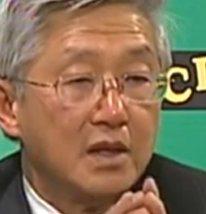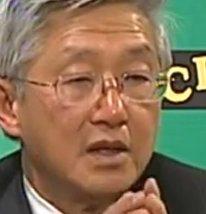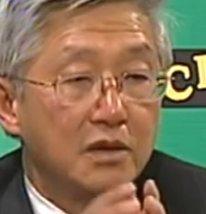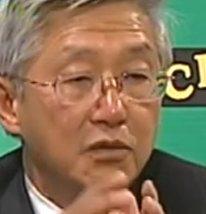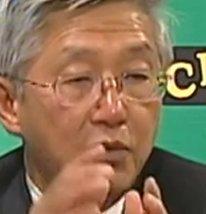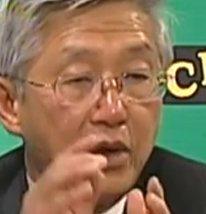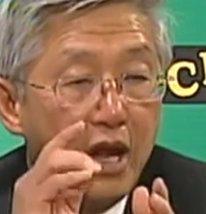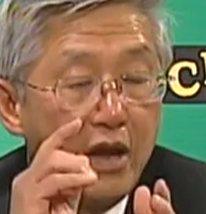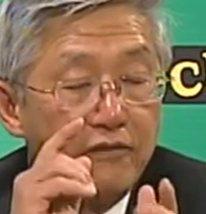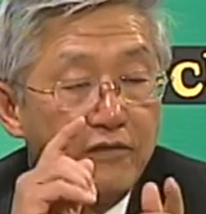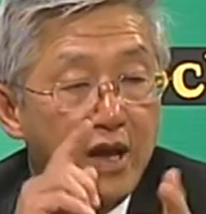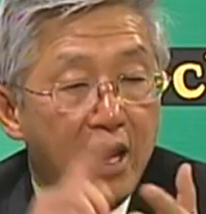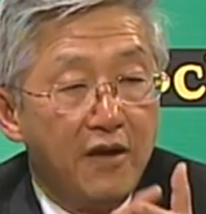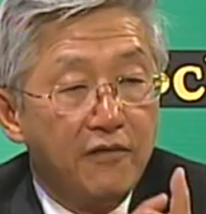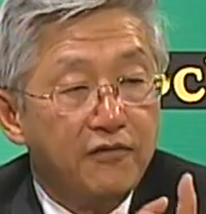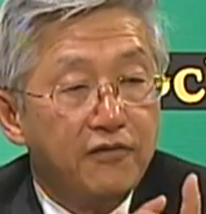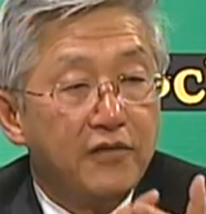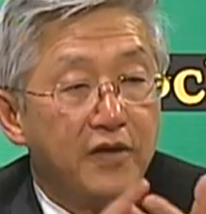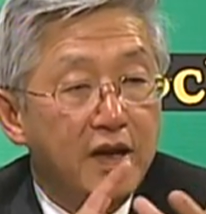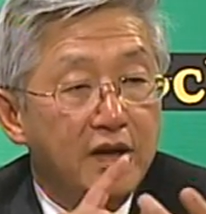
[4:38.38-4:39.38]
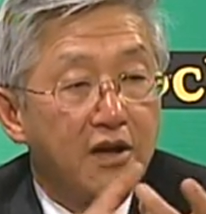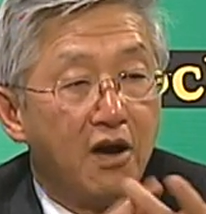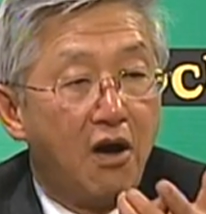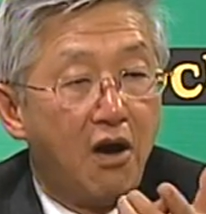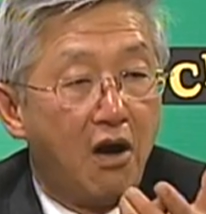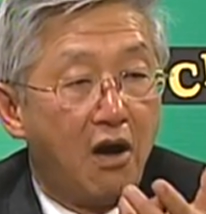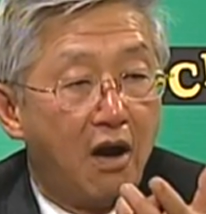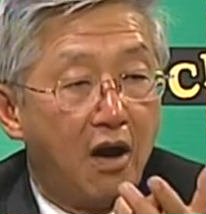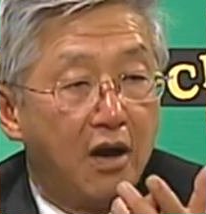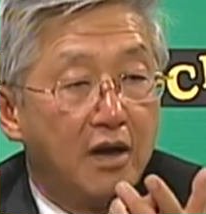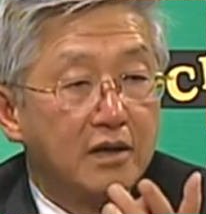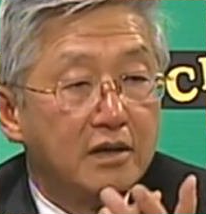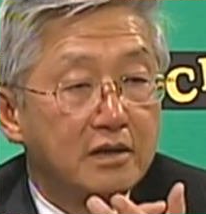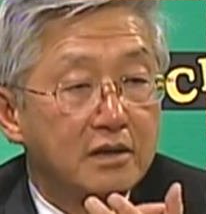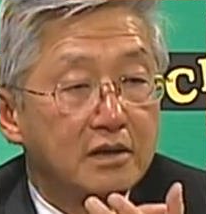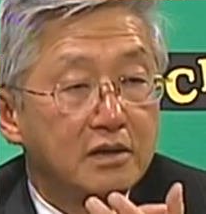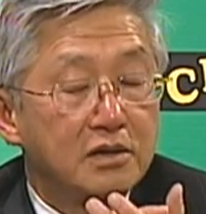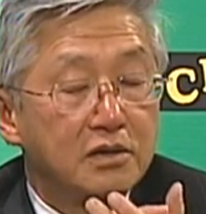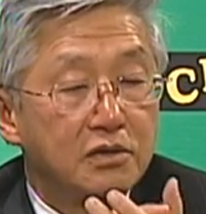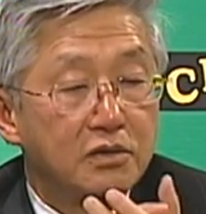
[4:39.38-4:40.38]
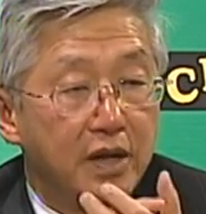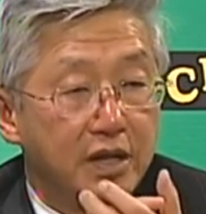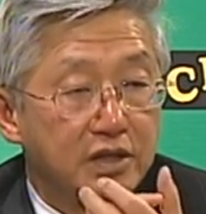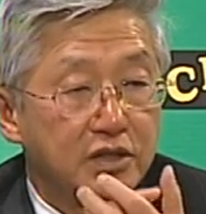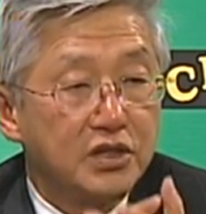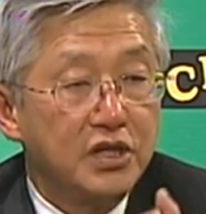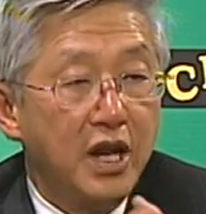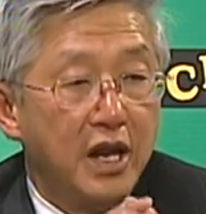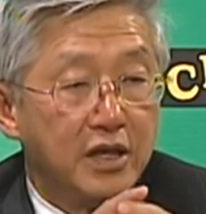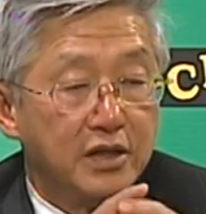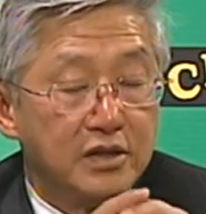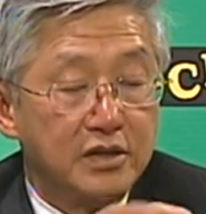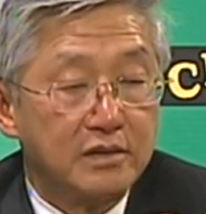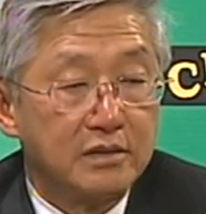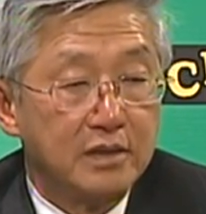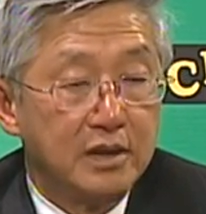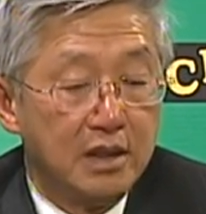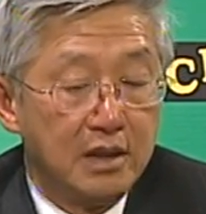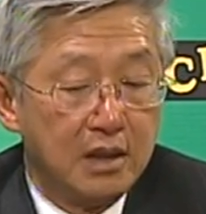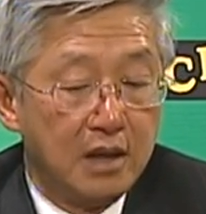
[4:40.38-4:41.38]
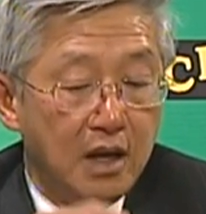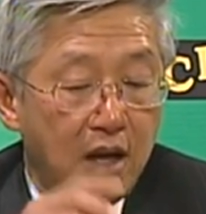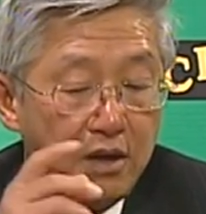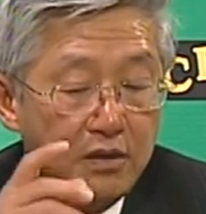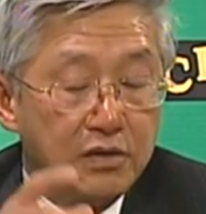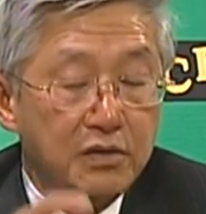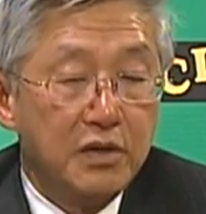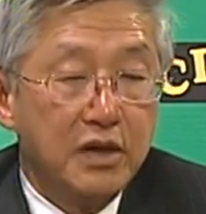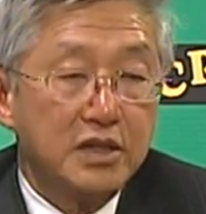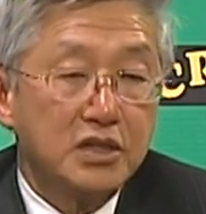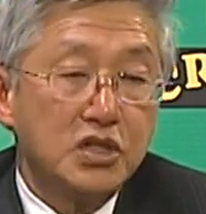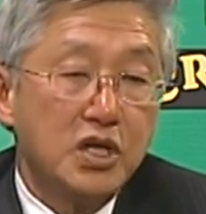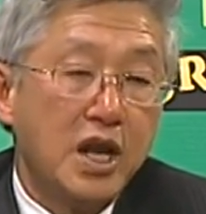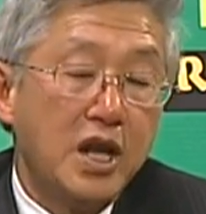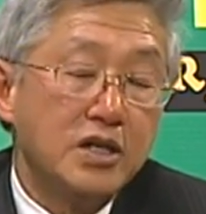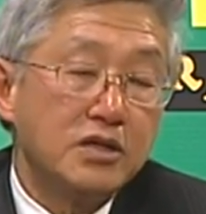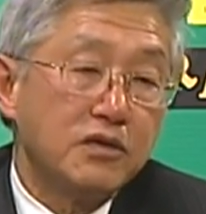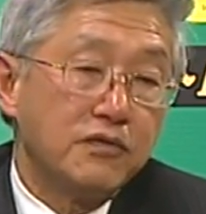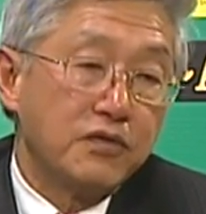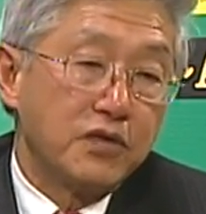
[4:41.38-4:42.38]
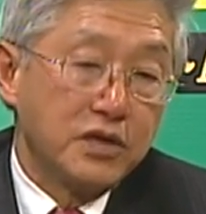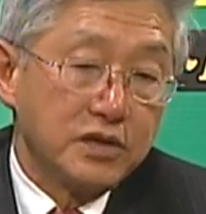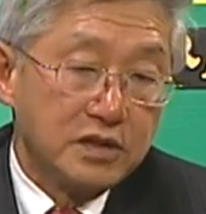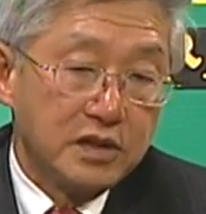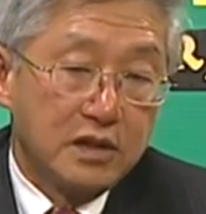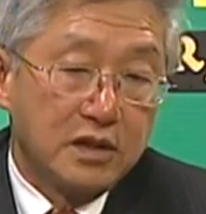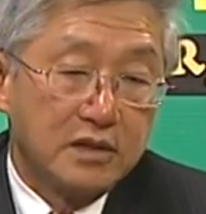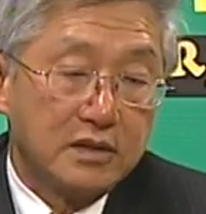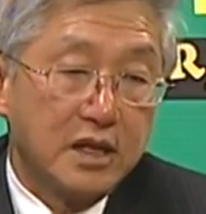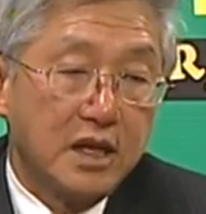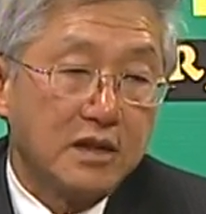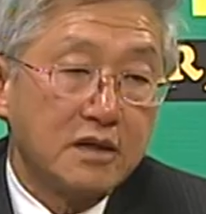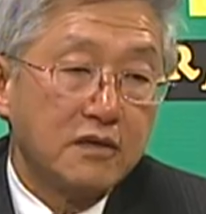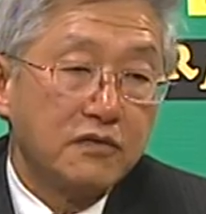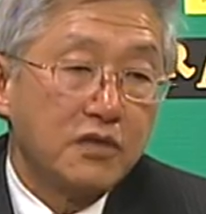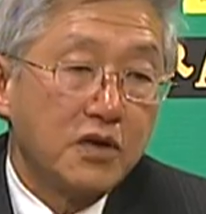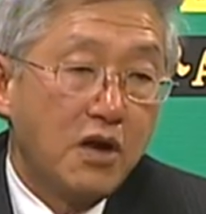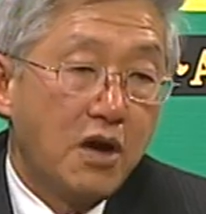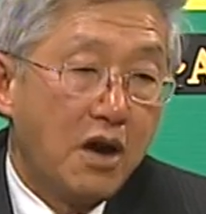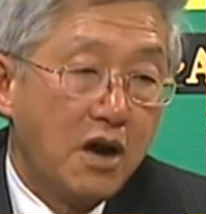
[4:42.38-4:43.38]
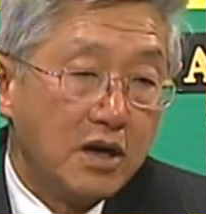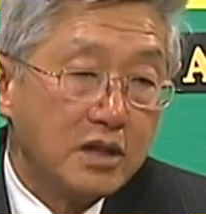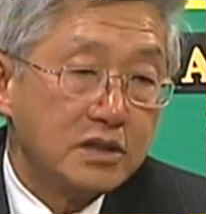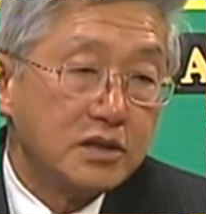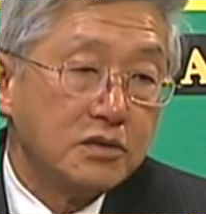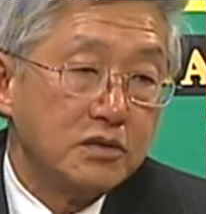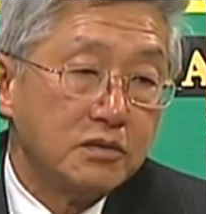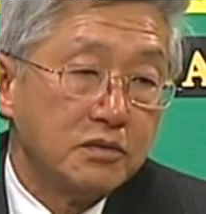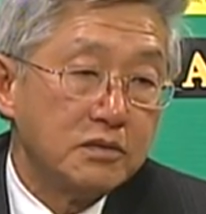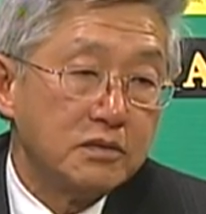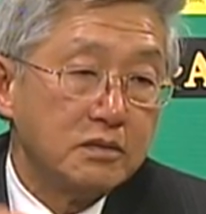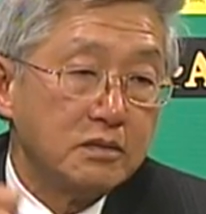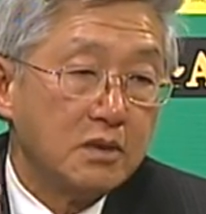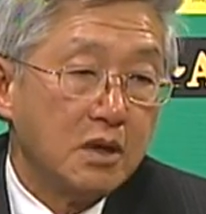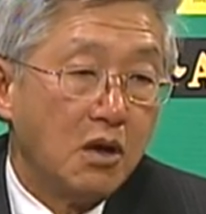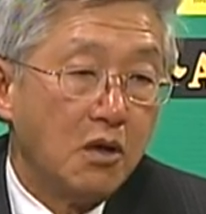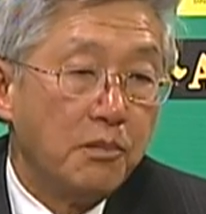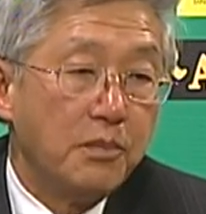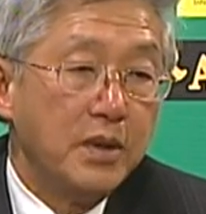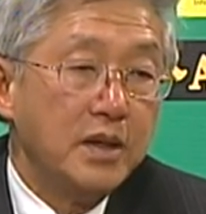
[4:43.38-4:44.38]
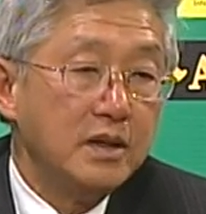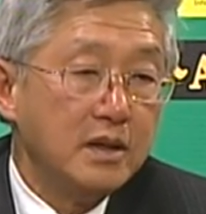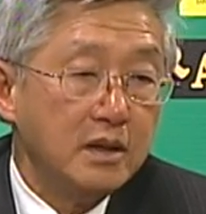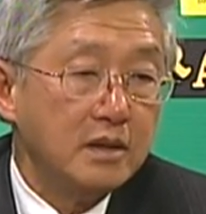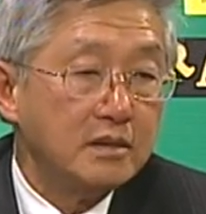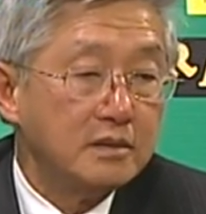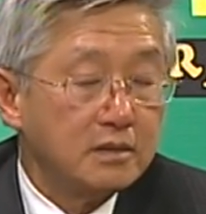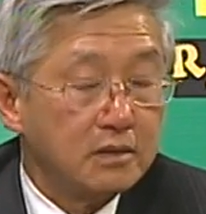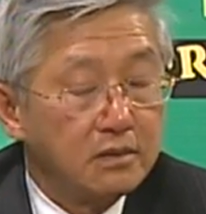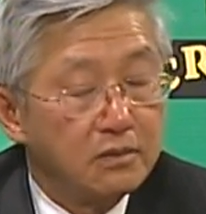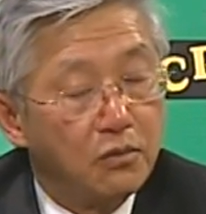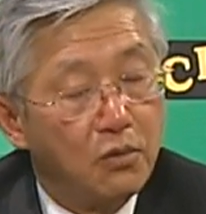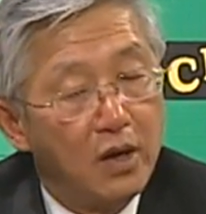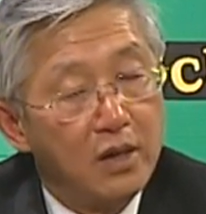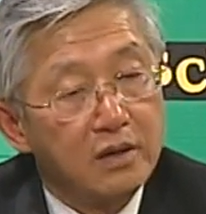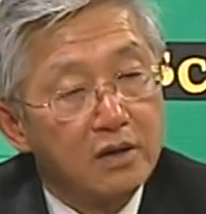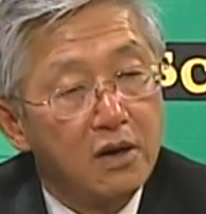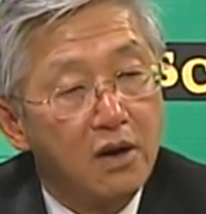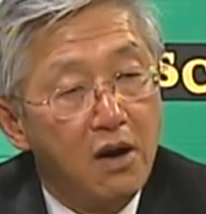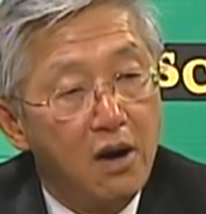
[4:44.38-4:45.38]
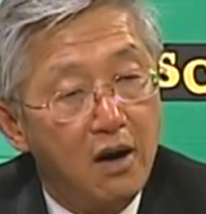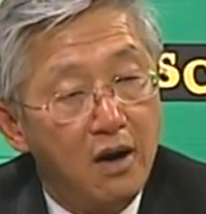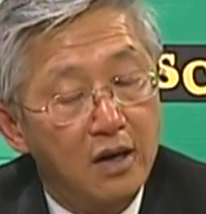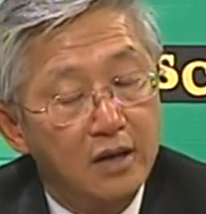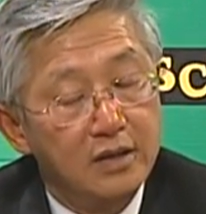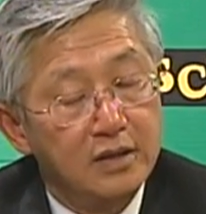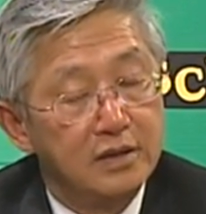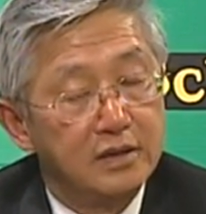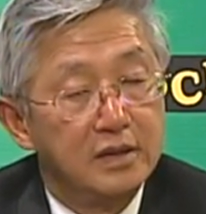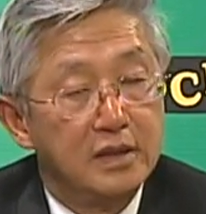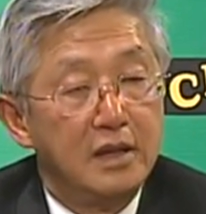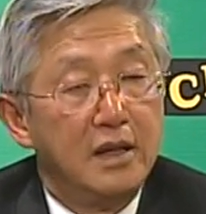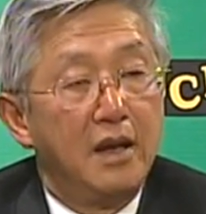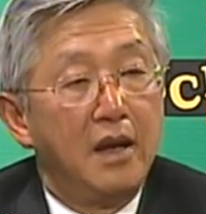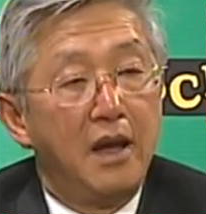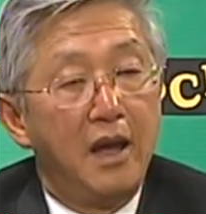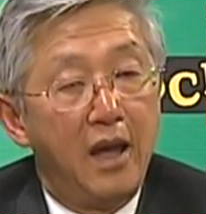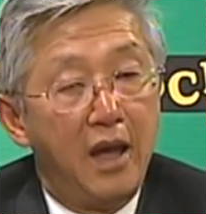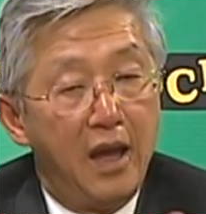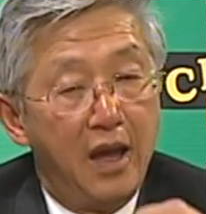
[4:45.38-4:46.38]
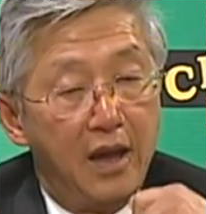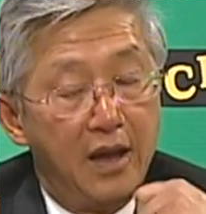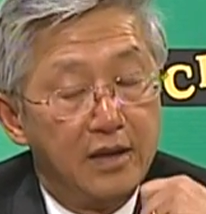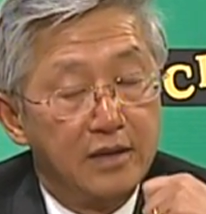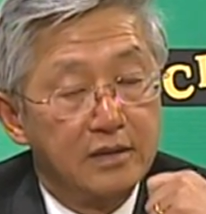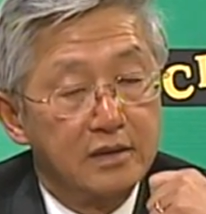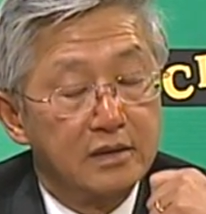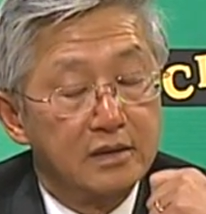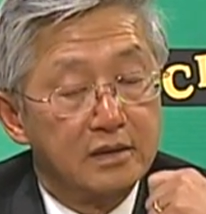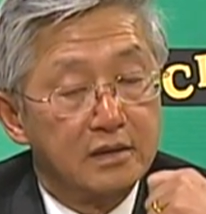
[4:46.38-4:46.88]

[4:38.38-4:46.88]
We have F and R to exchange. How do you exchange? Of course, the deck of cards, you open one card and